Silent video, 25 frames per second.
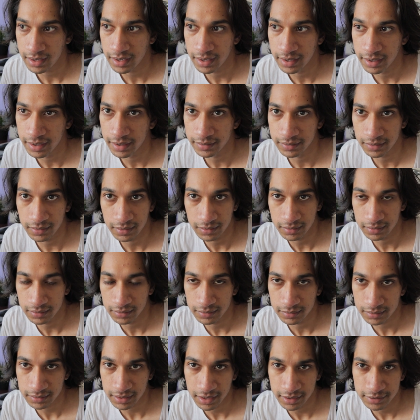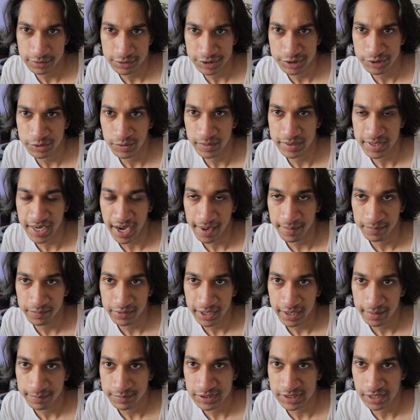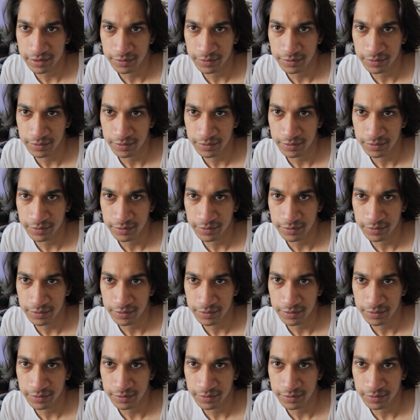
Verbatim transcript: and I'll kind of just do a time lapse.